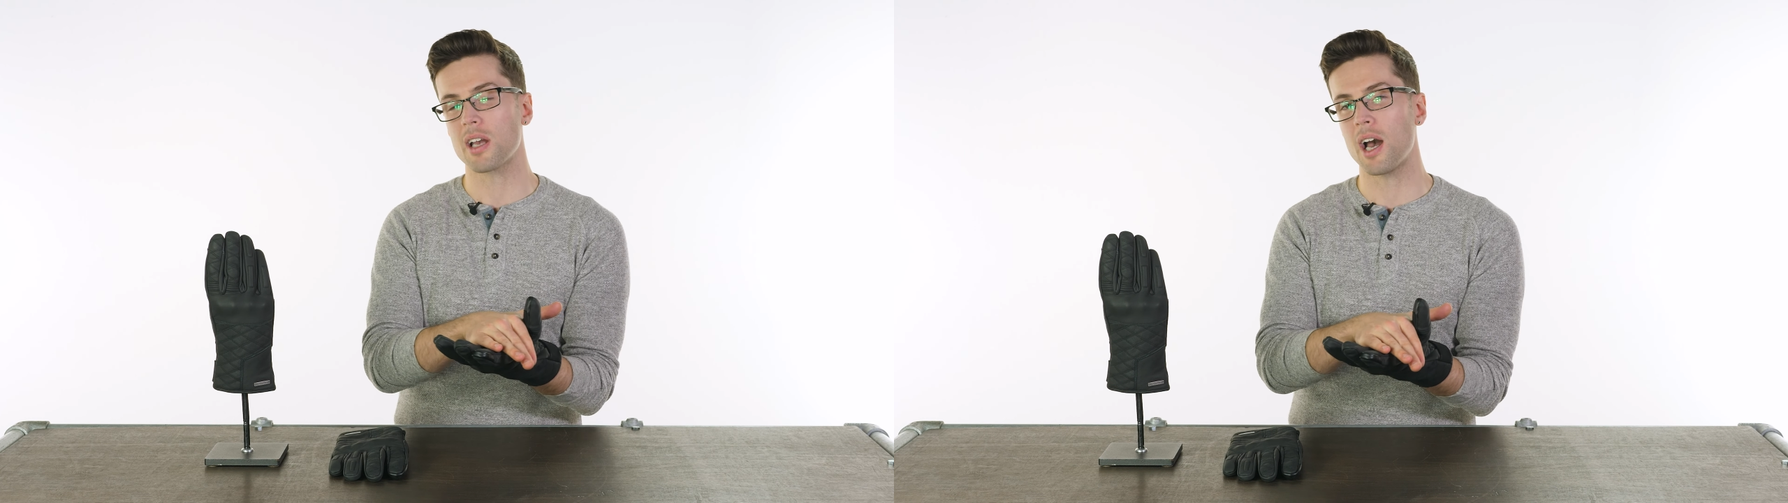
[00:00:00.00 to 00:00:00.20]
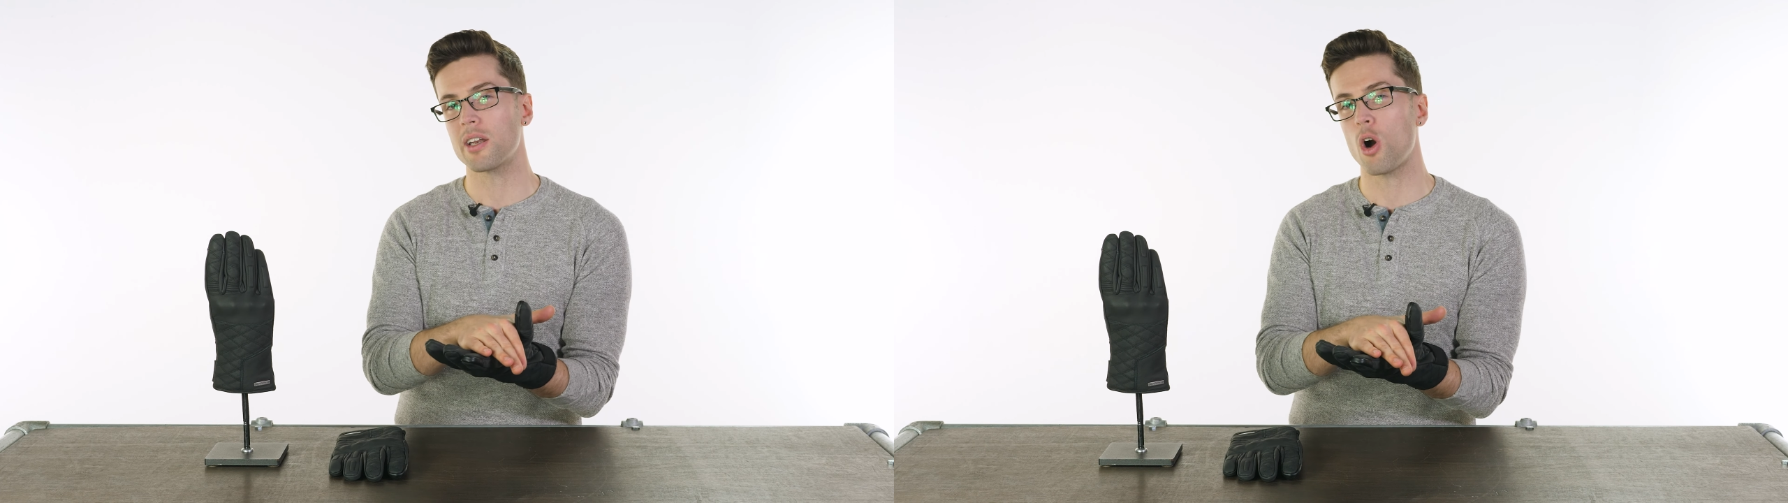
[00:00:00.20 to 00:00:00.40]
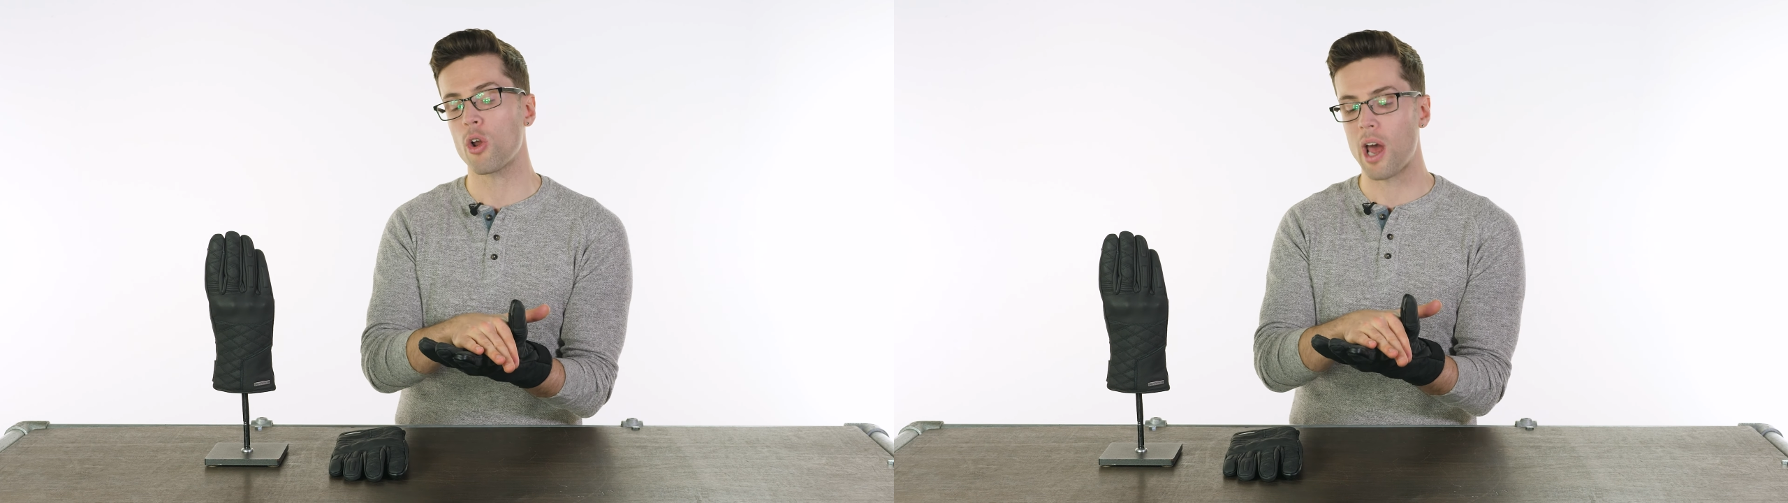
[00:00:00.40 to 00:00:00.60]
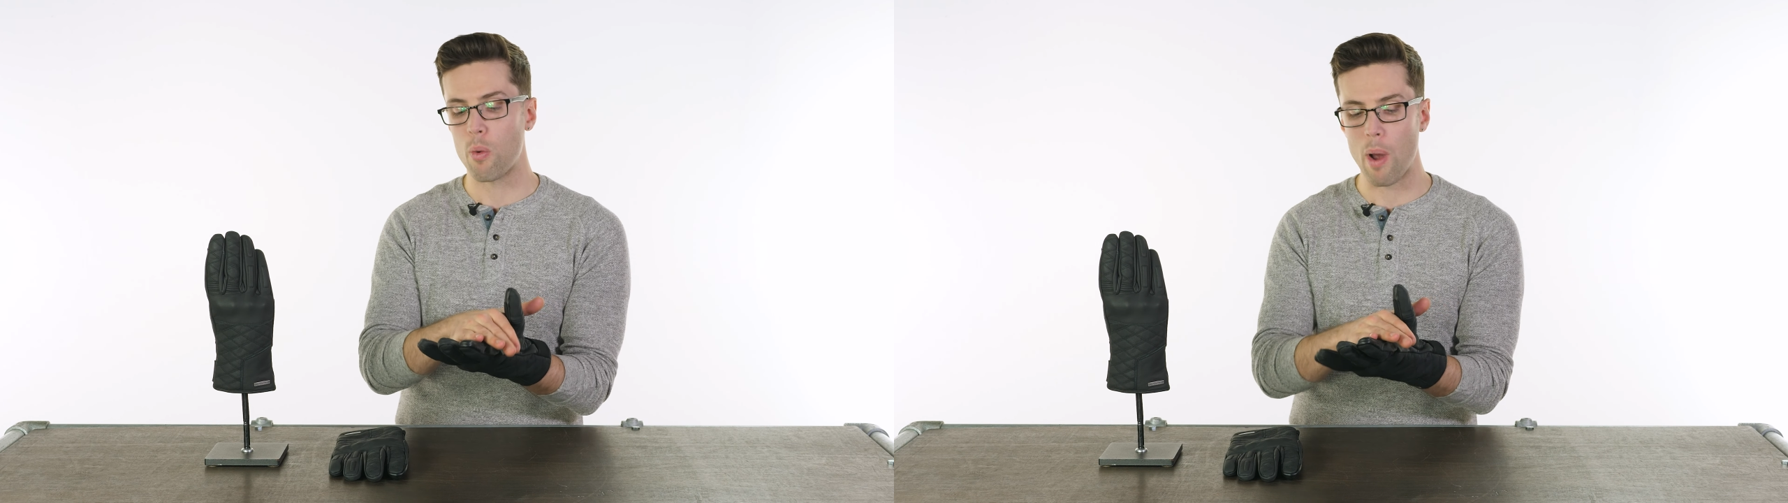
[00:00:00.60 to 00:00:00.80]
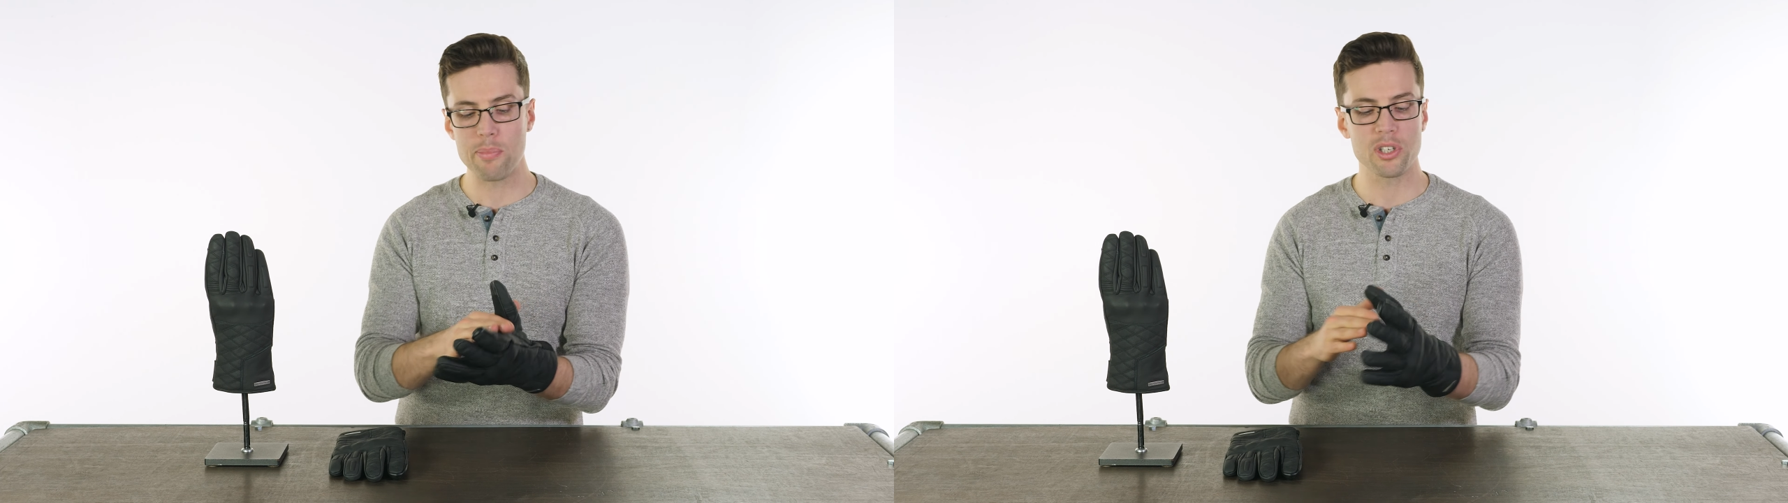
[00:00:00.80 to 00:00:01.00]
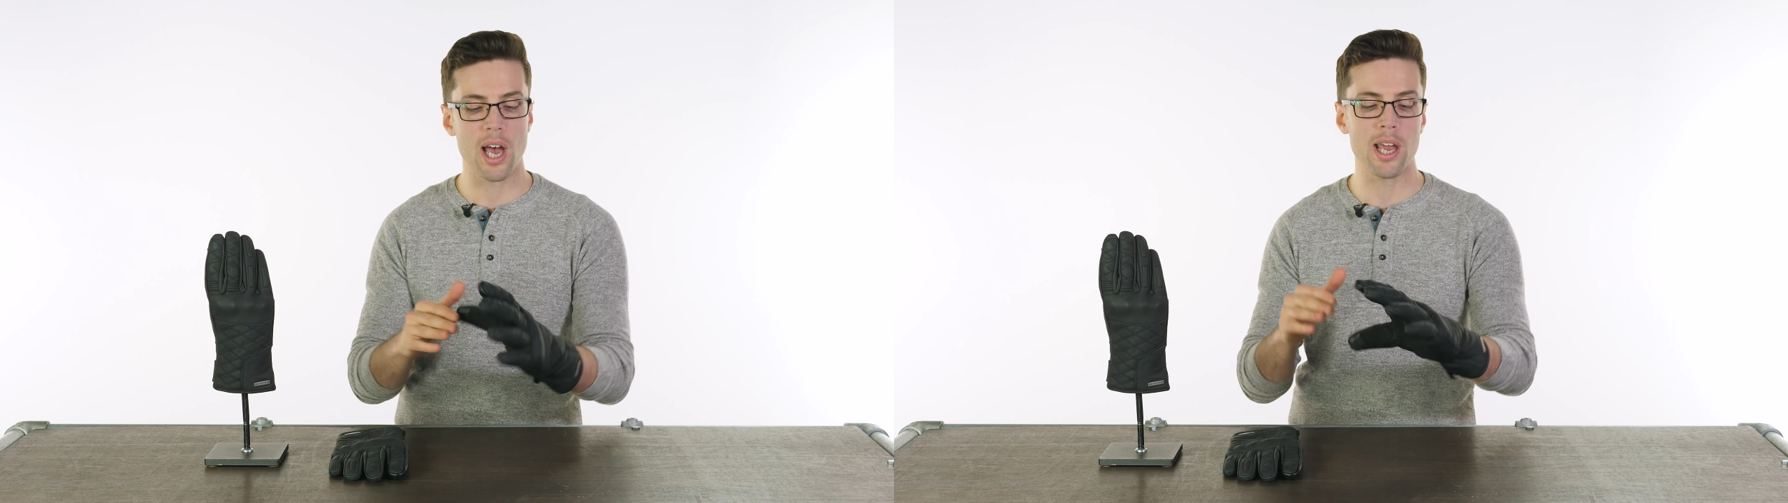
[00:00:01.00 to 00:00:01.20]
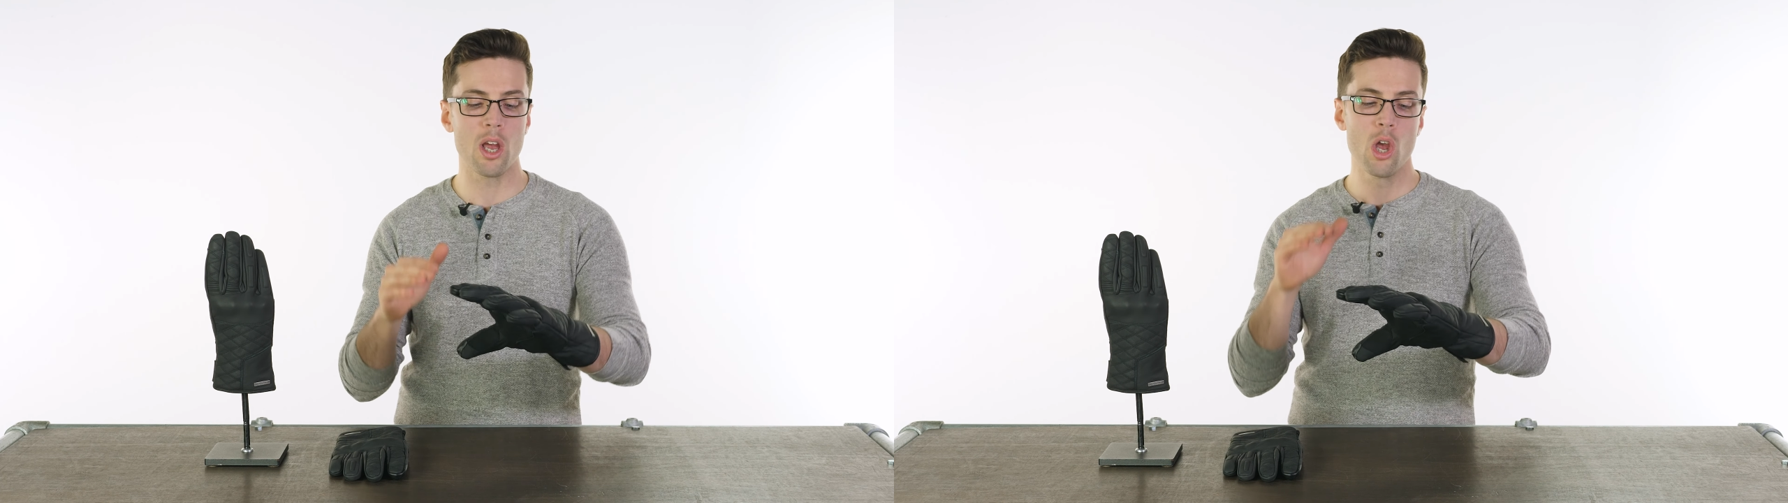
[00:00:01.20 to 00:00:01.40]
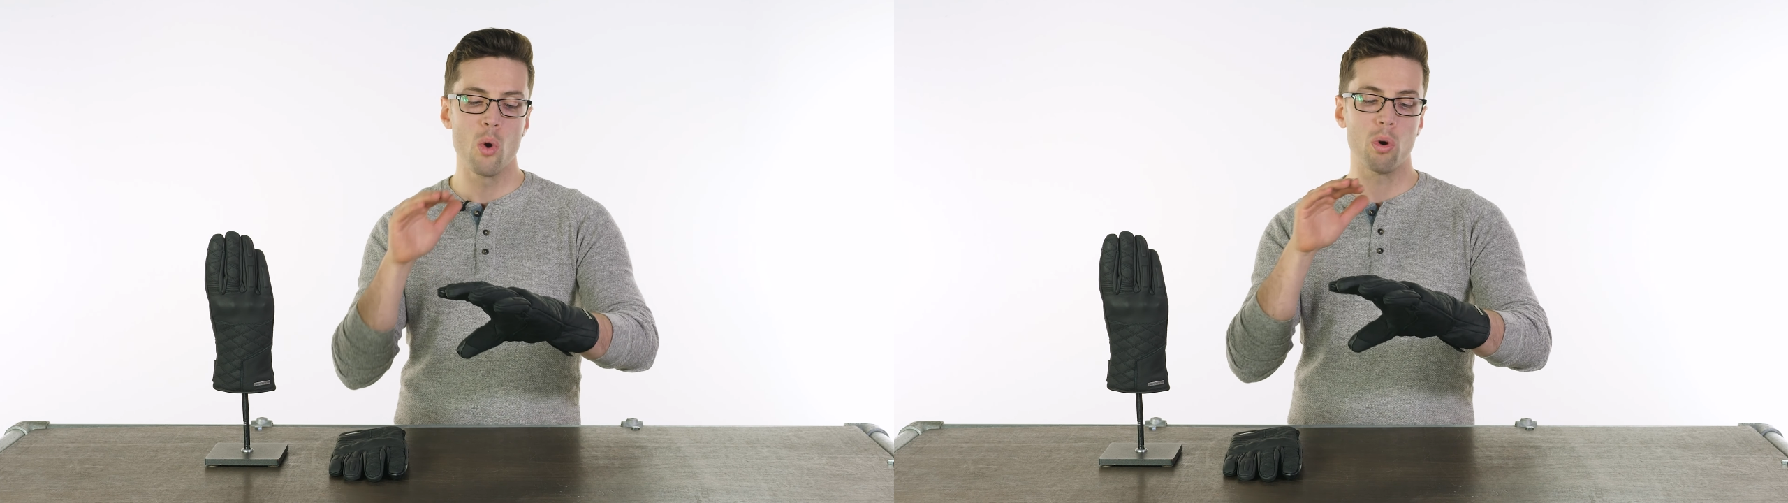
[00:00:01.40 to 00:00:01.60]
guide on our website,